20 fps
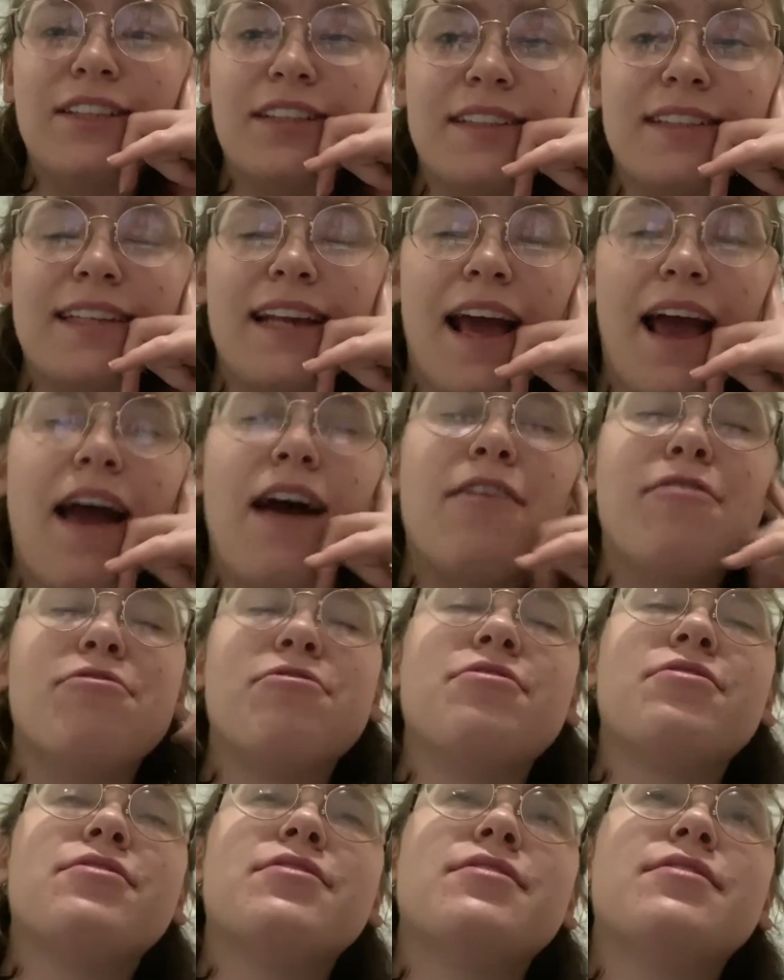doesn't have
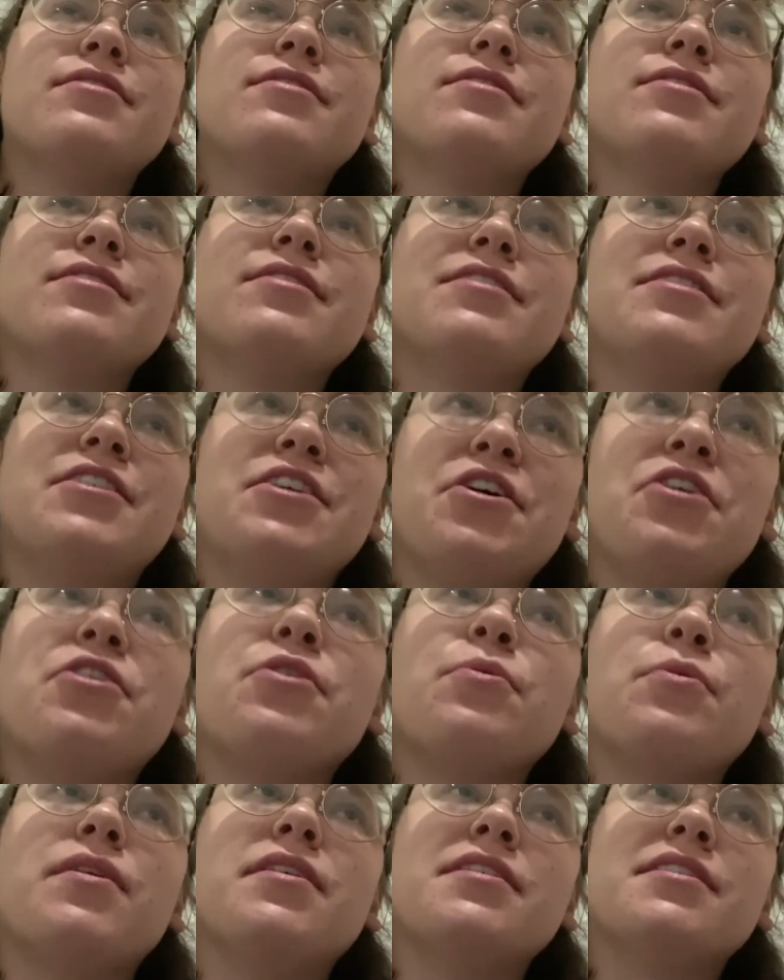the other
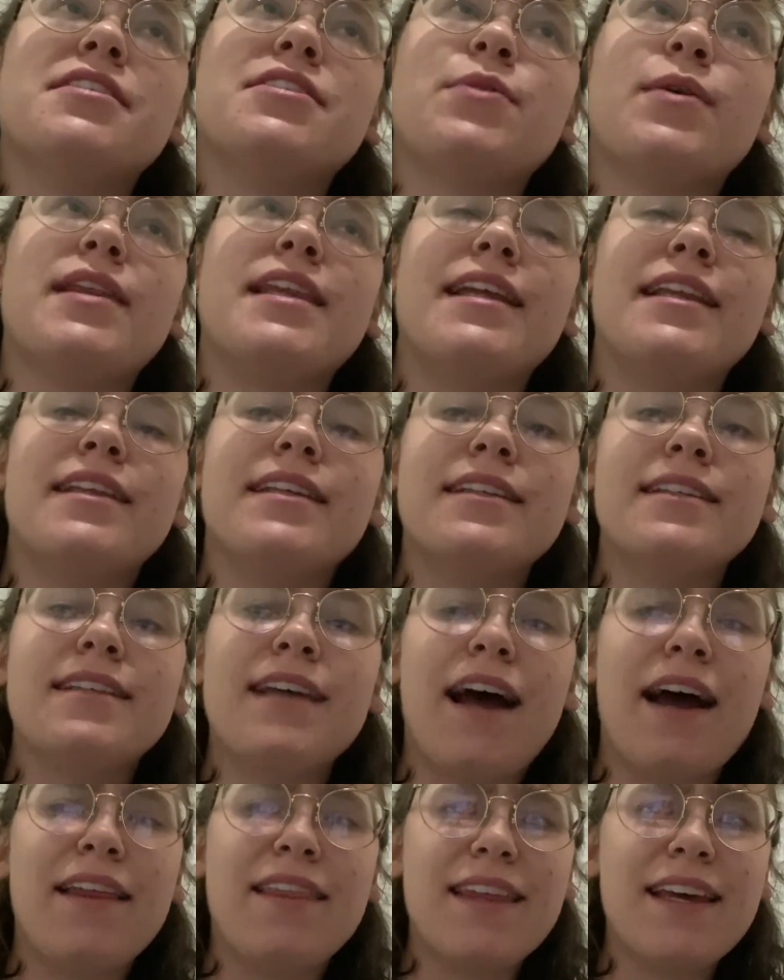one. So I think
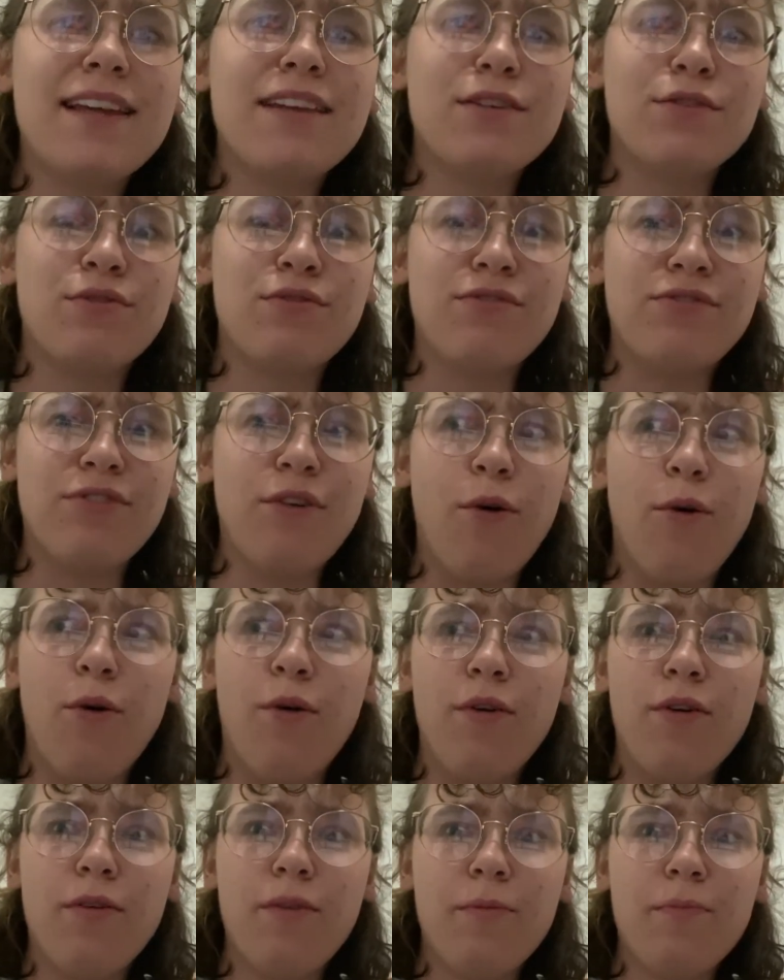there's
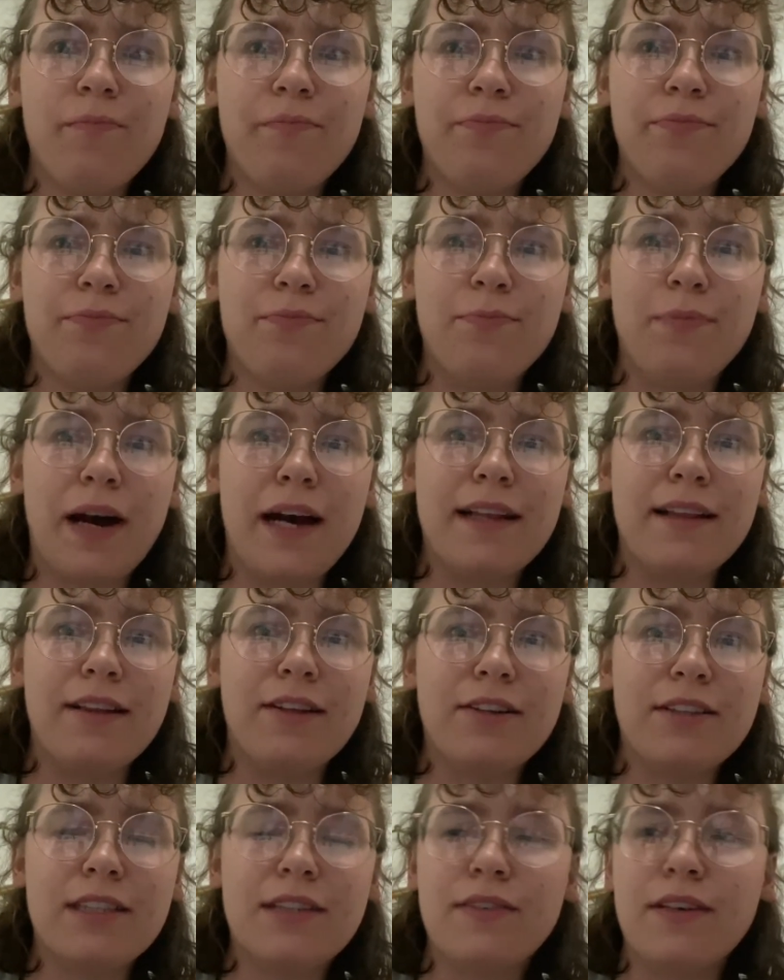four by the
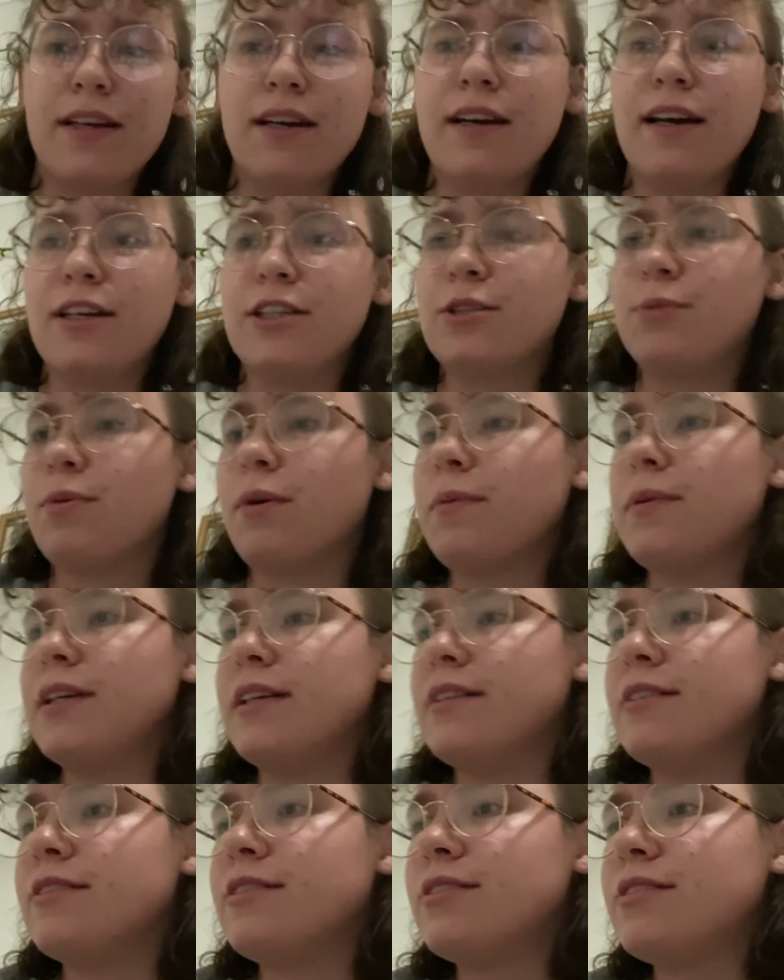looks of it. I should
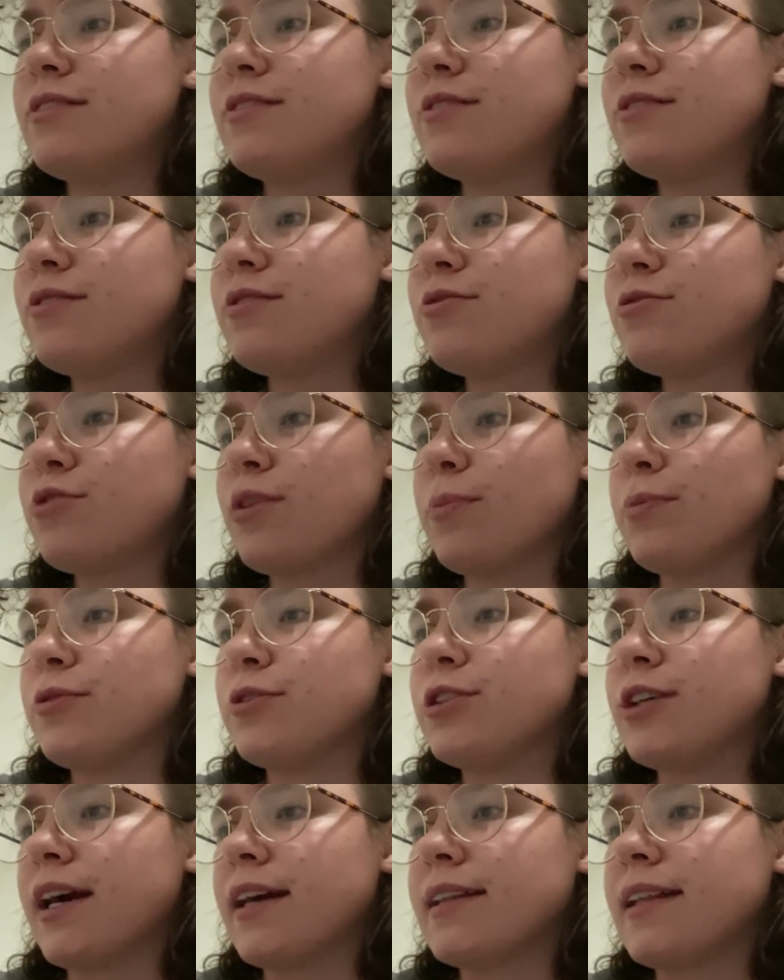probably triple
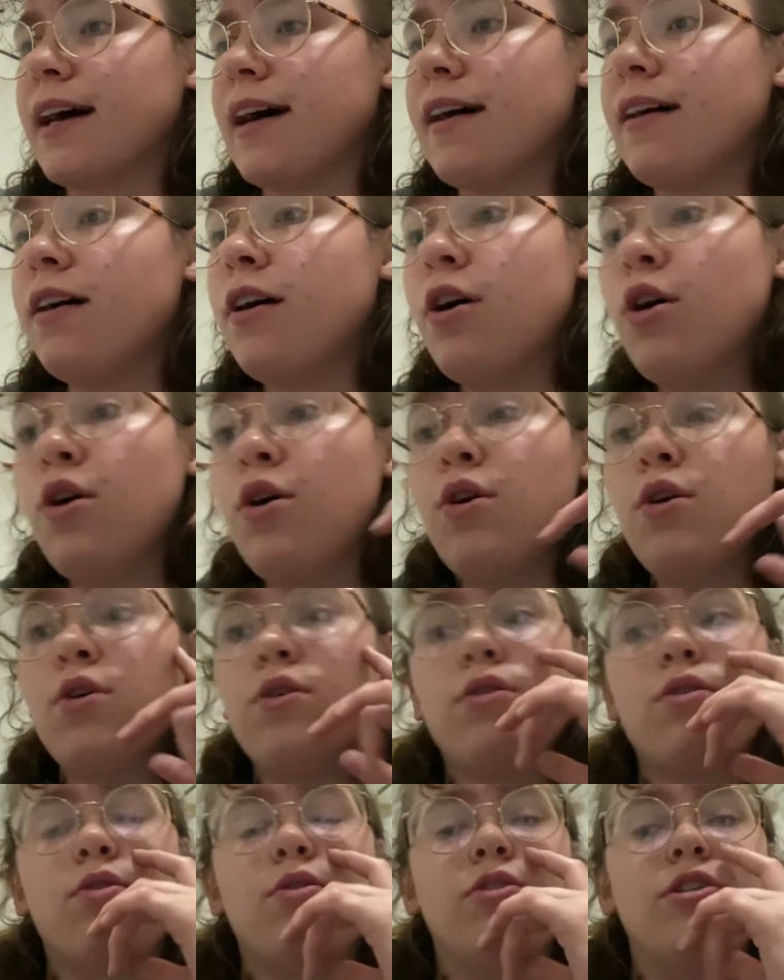check that.
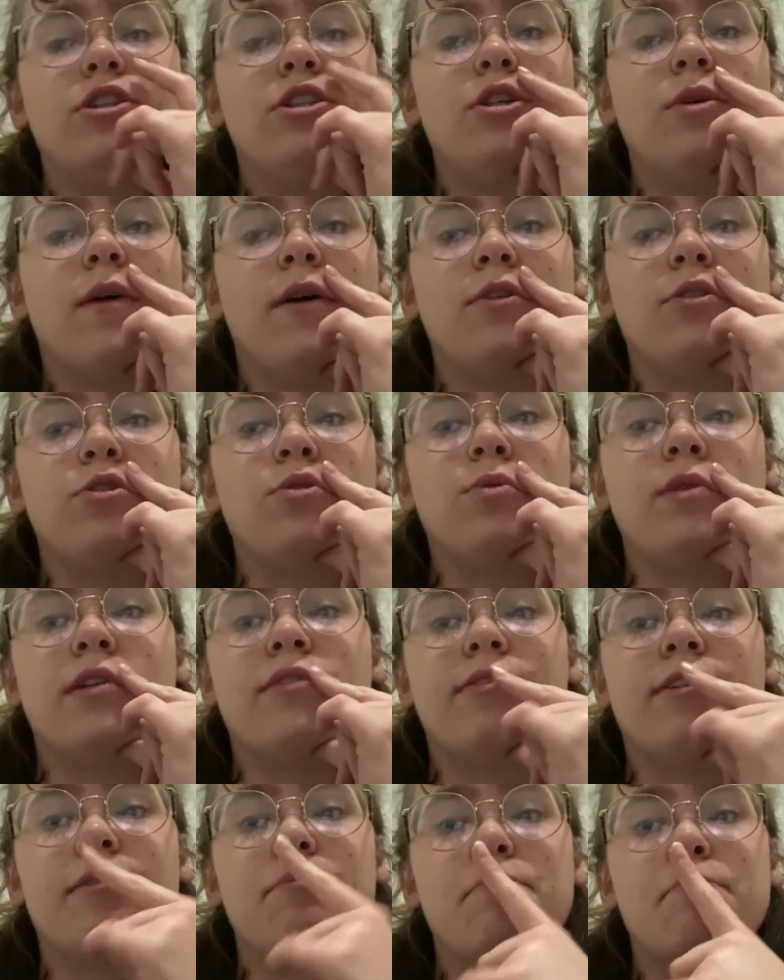Only 2 hours and
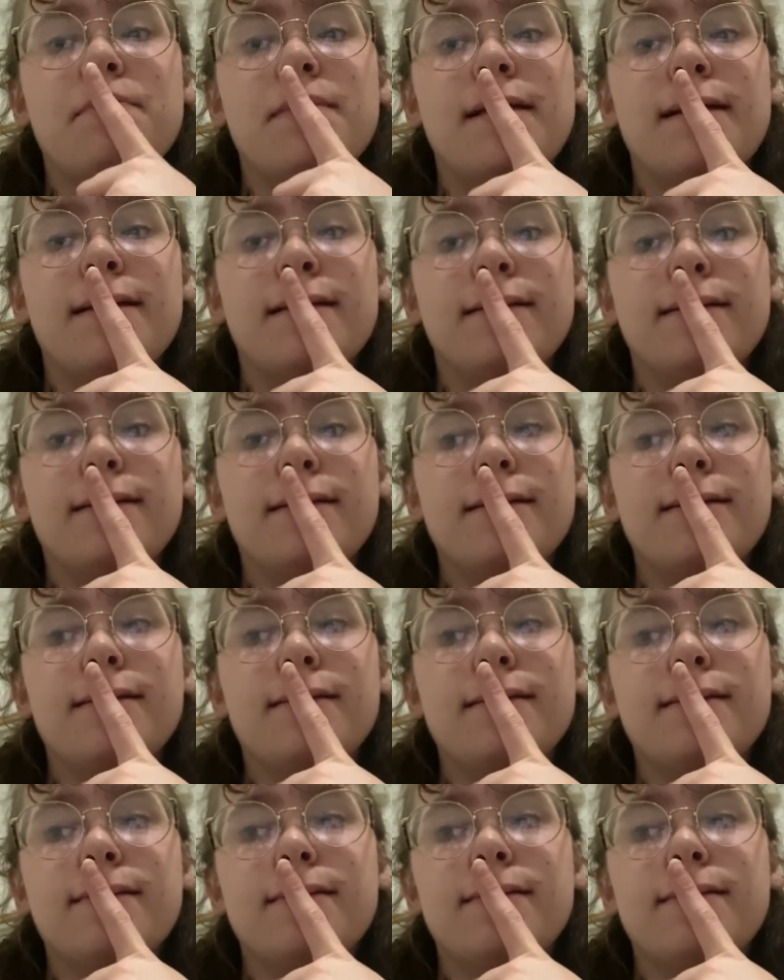25 minutes.